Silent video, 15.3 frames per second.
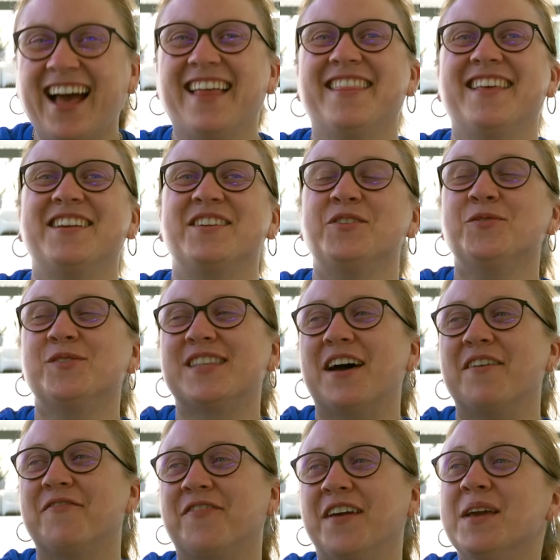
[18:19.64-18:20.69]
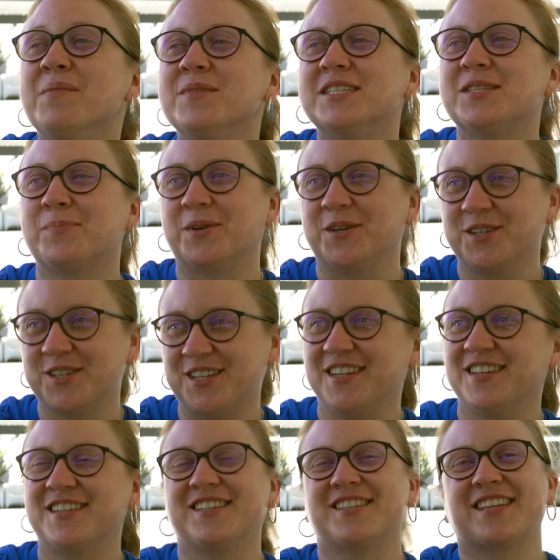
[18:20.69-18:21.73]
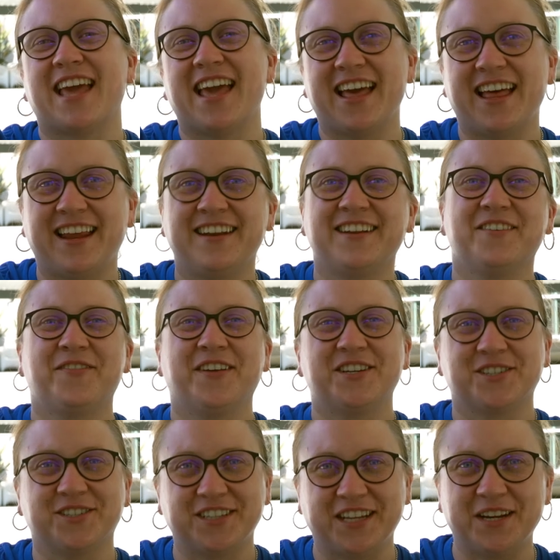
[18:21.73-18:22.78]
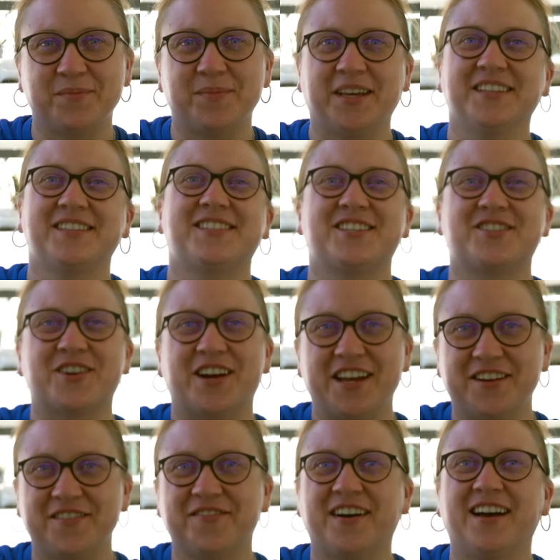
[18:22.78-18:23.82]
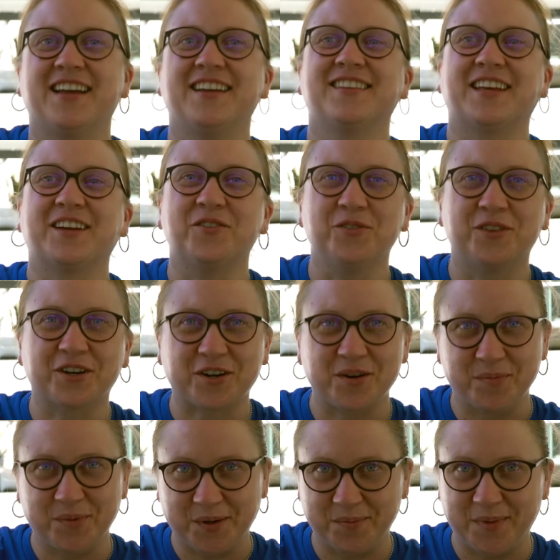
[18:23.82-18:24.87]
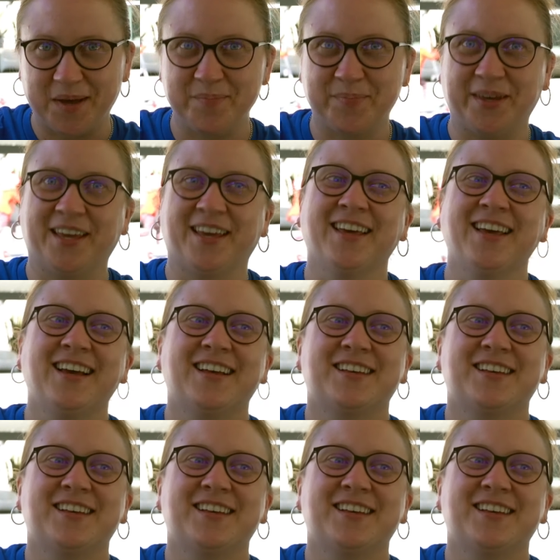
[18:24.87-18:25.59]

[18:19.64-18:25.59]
and then use that famous person to scan facial database to try and find like who the criminal might be.